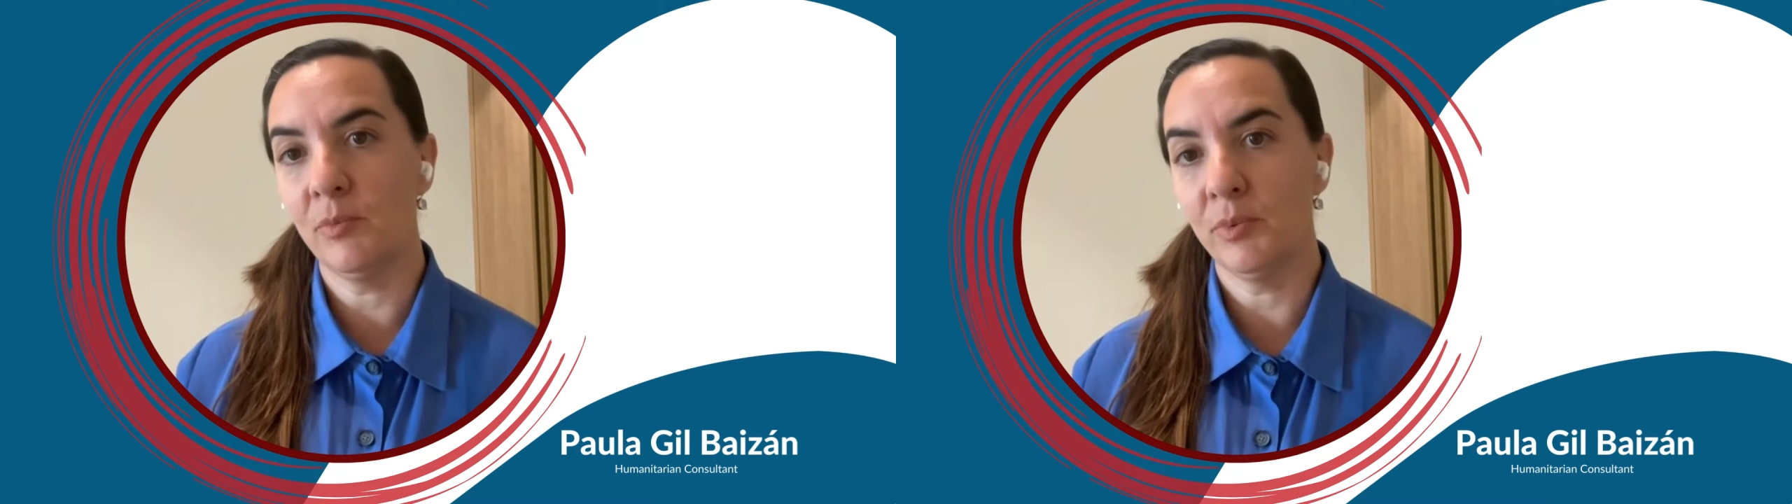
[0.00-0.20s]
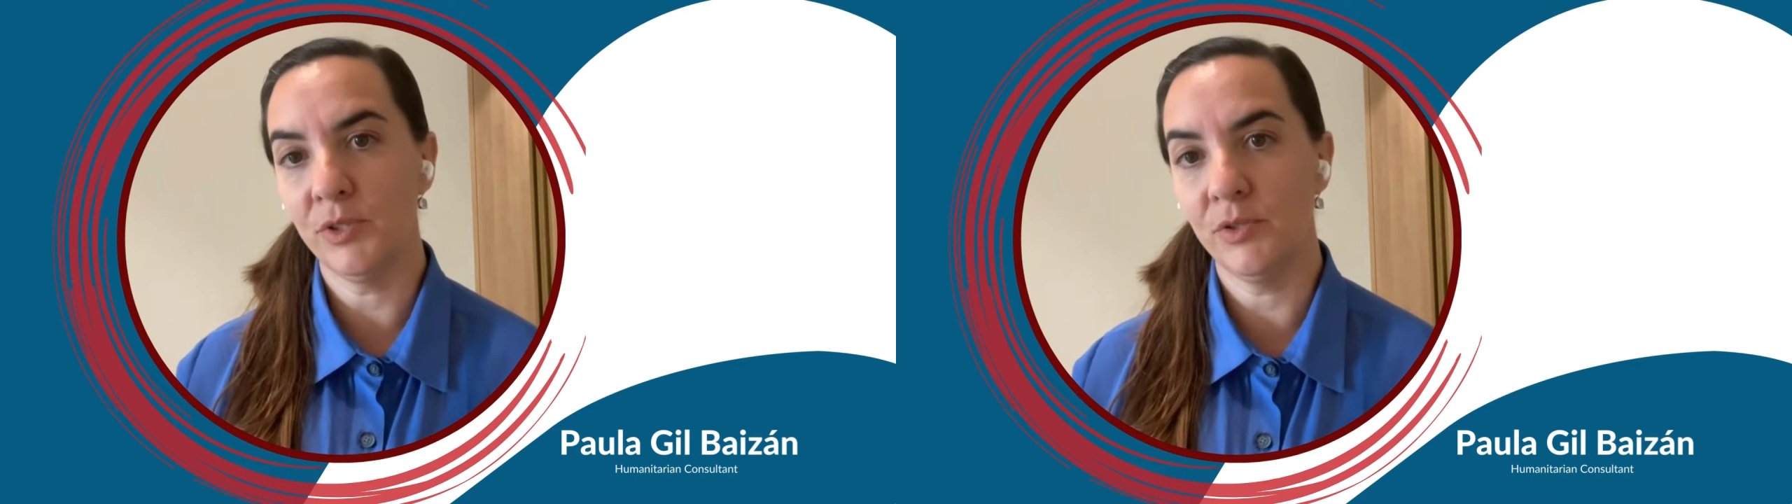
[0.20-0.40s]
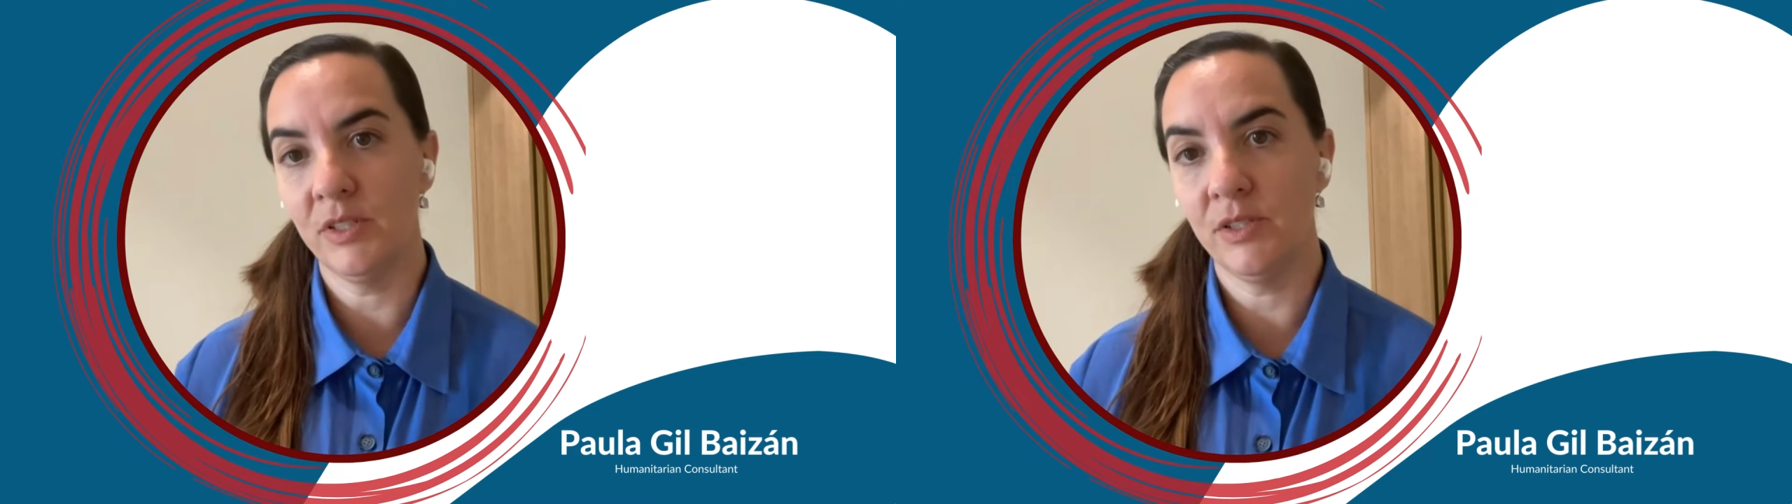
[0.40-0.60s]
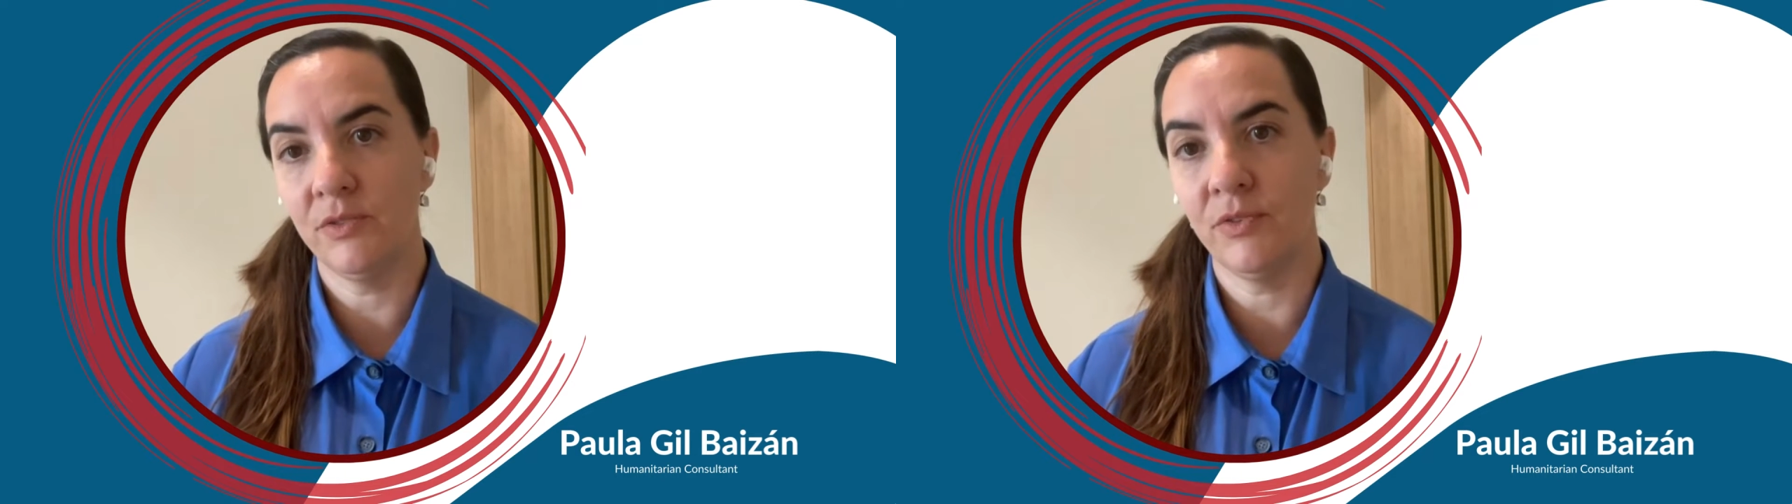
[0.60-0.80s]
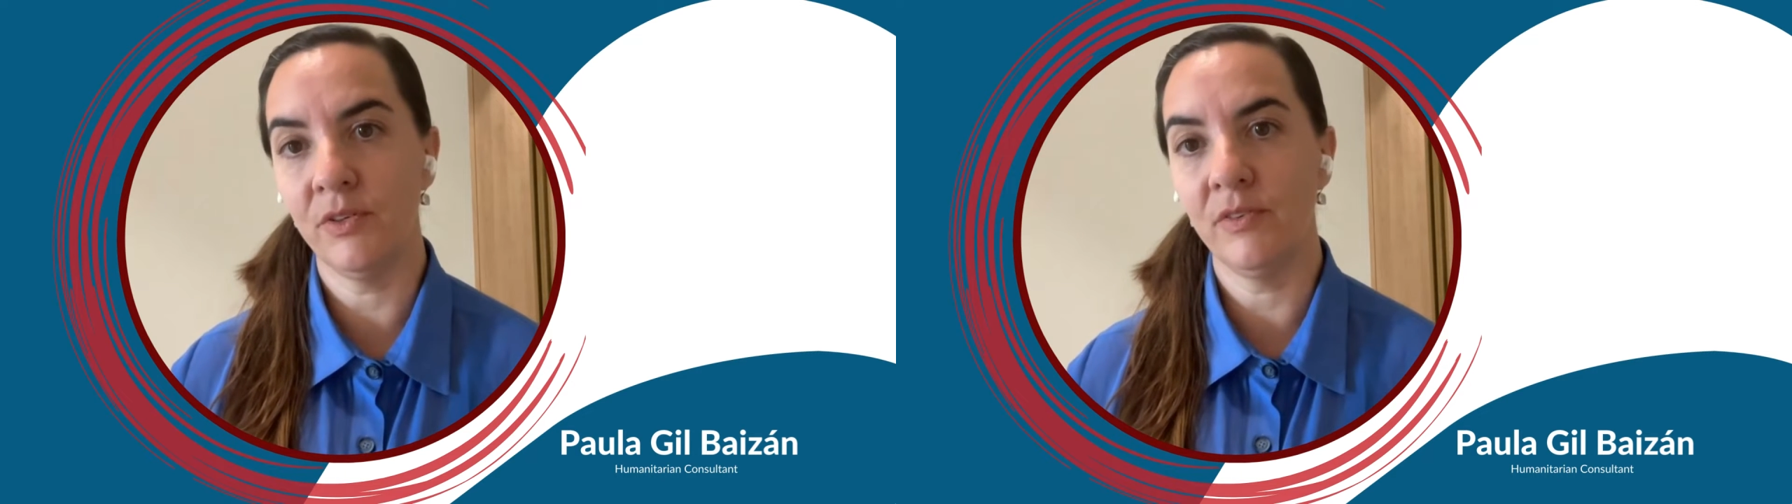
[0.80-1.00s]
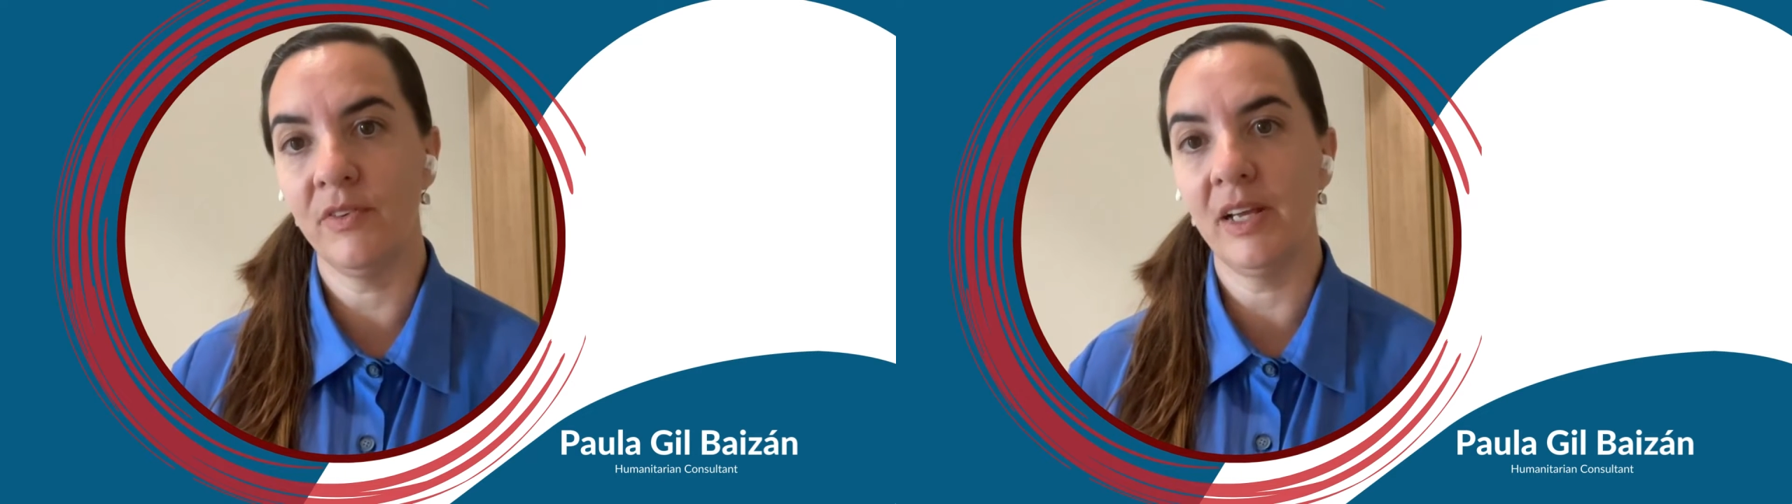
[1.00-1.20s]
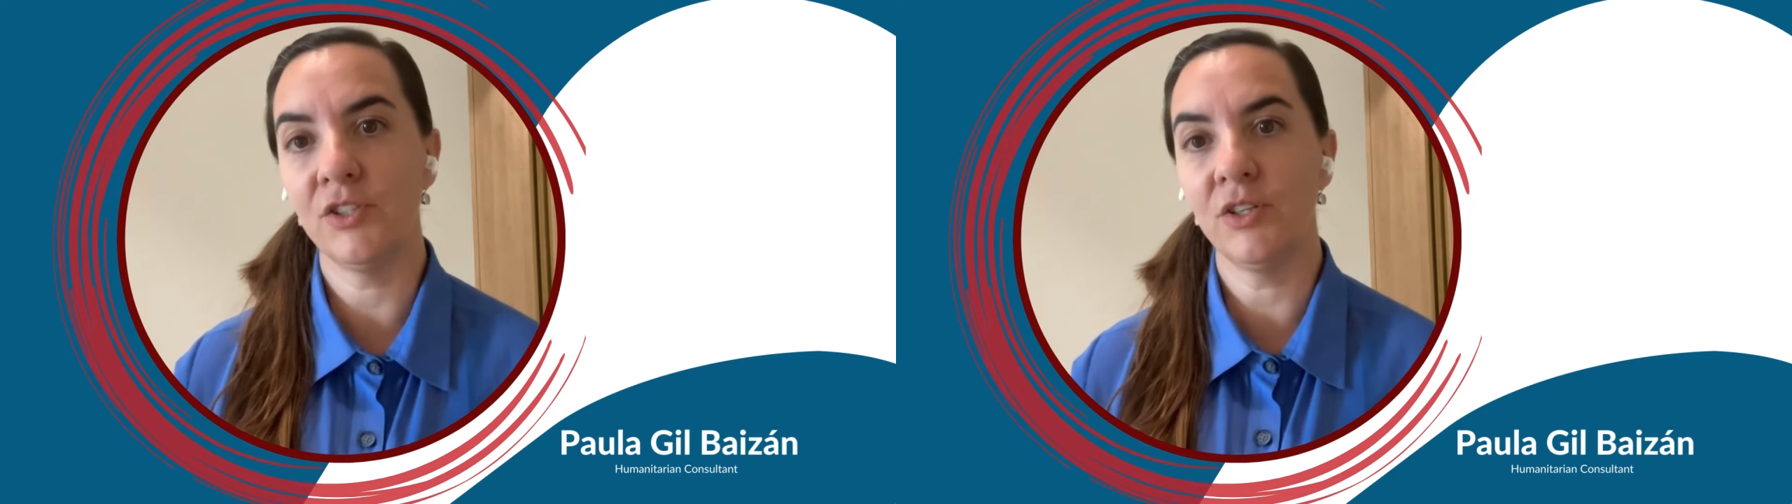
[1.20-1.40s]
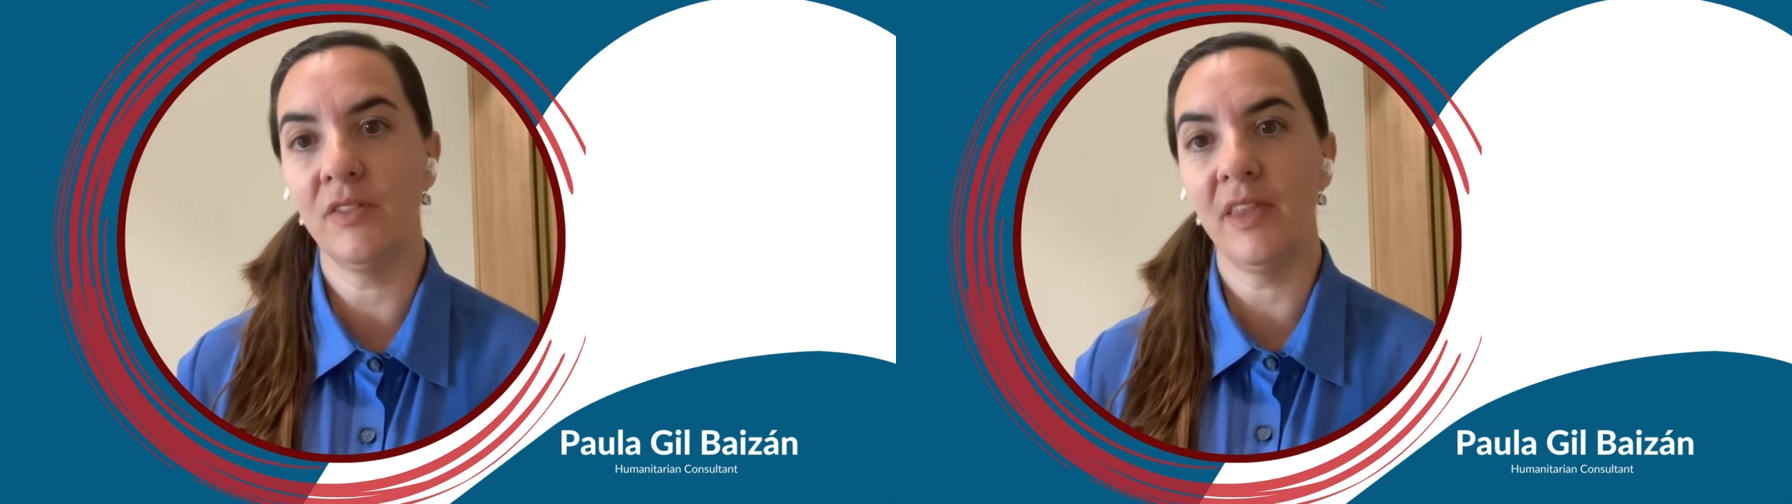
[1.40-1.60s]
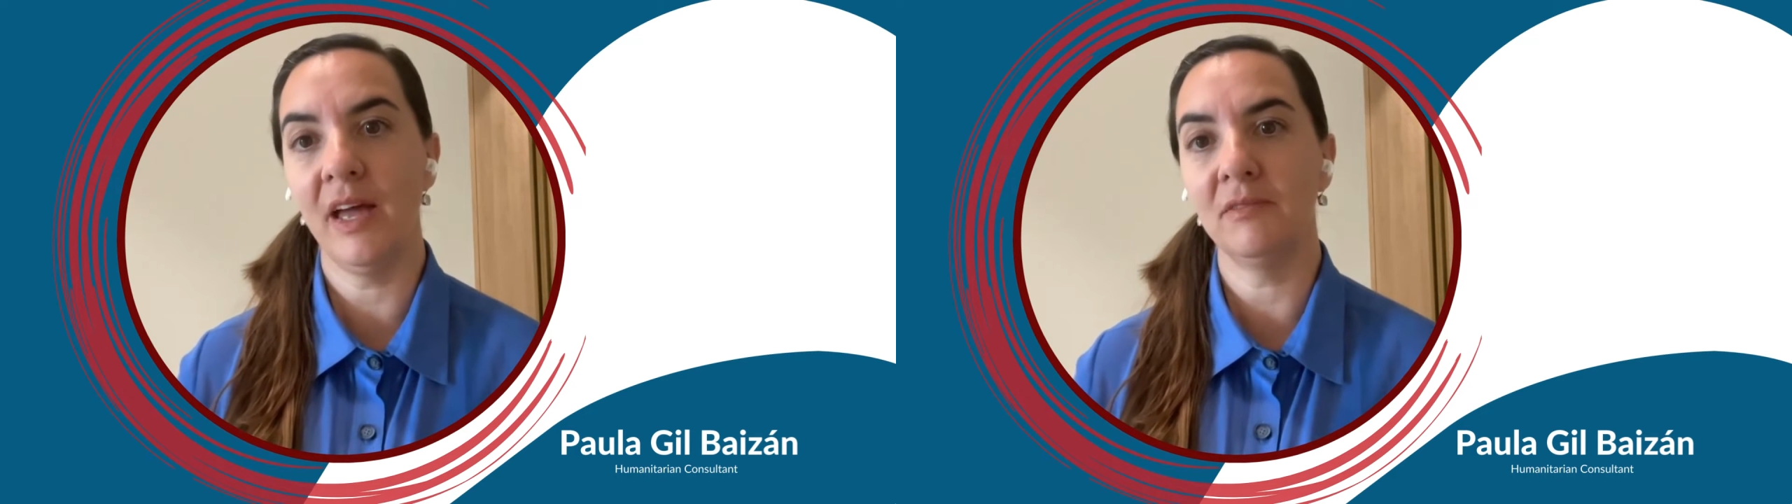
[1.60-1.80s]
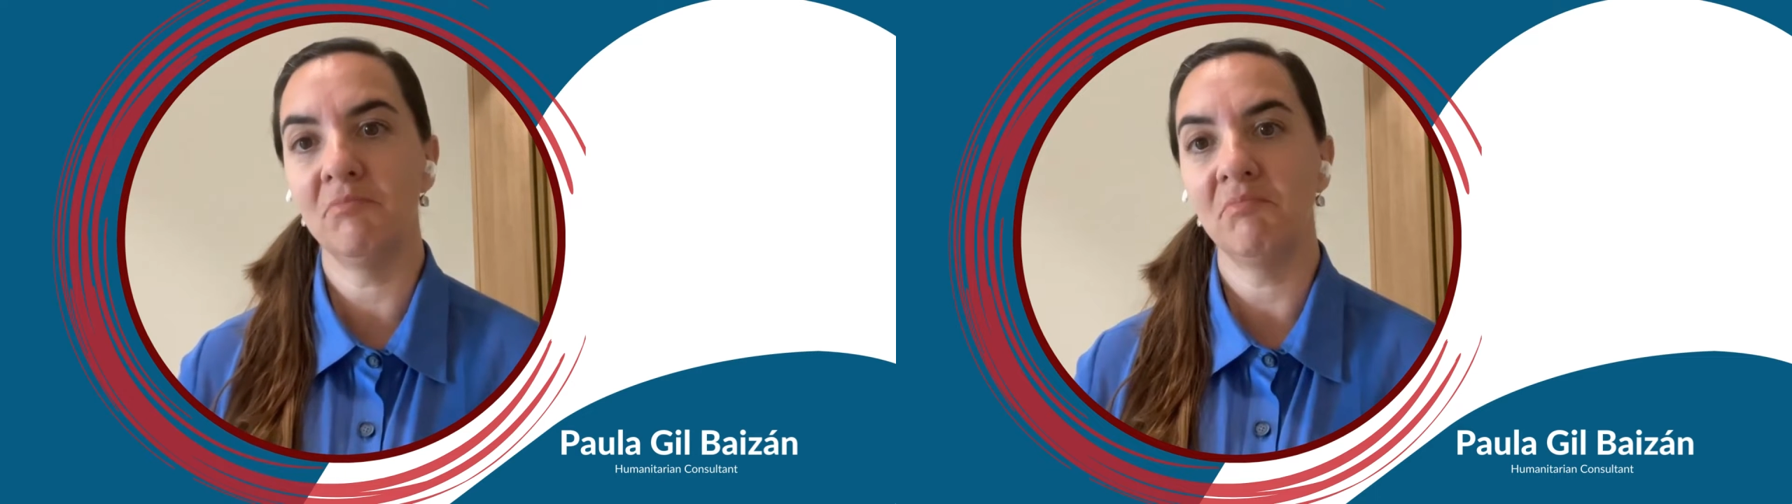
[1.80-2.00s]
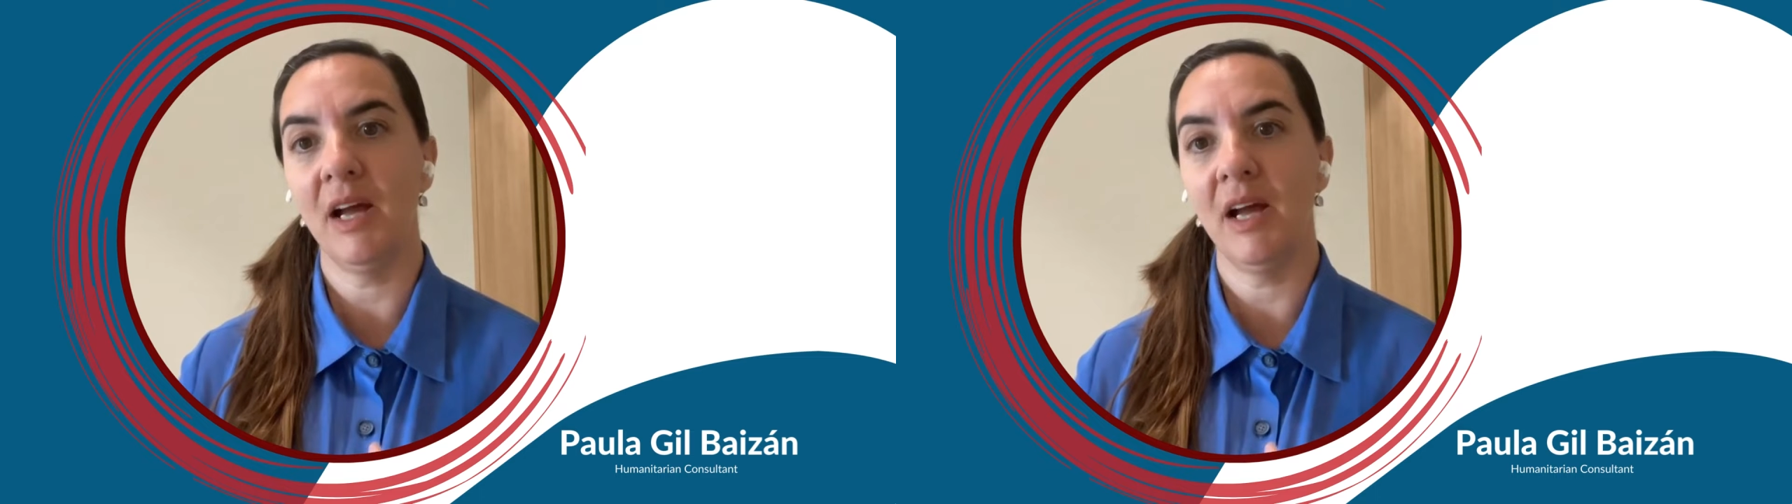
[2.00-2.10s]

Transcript: opportunities for reflection that